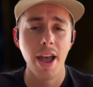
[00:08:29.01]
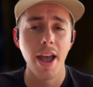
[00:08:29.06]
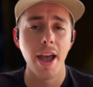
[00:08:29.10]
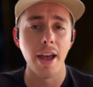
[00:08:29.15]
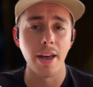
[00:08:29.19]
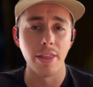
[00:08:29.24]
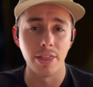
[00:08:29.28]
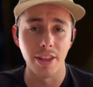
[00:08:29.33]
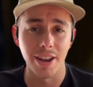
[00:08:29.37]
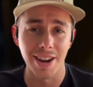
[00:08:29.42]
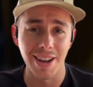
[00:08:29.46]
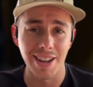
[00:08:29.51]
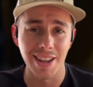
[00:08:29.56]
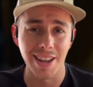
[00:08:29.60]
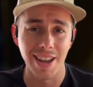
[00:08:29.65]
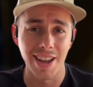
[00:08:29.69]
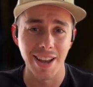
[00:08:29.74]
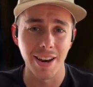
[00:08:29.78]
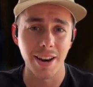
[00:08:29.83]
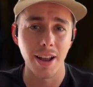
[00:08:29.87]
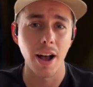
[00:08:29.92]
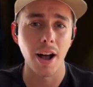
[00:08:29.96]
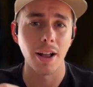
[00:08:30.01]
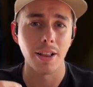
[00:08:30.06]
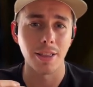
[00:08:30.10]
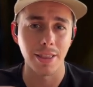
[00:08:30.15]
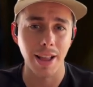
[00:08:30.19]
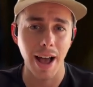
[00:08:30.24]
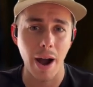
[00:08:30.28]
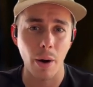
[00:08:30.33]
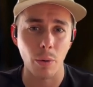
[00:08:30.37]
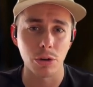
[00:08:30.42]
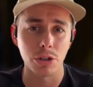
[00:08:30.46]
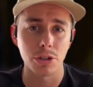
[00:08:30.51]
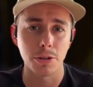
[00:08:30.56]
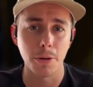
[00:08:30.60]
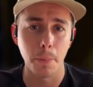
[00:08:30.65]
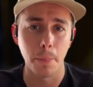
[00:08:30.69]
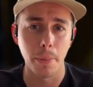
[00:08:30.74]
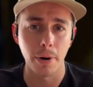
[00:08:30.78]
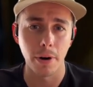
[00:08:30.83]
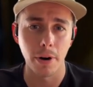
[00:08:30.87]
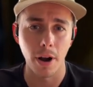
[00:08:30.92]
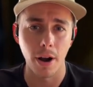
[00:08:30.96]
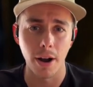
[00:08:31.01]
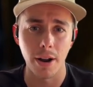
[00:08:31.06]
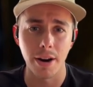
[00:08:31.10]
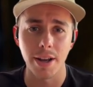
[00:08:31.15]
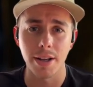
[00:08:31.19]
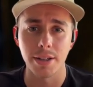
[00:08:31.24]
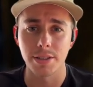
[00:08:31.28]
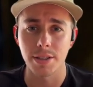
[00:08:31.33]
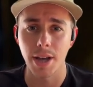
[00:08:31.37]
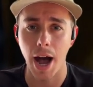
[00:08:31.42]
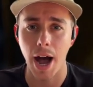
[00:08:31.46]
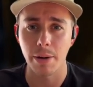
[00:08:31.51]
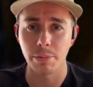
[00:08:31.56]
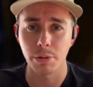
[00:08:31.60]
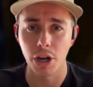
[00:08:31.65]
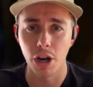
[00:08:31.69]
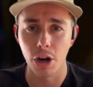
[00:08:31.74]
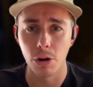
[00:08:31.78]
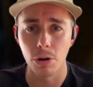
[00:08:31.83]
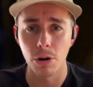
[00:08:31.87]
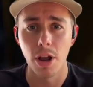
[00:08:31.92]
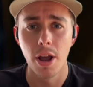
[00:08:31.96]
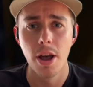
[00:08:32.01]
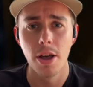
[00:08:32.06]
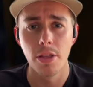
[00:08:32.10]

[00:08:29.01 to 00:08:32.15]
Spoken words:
and then again allow us to put on a top coat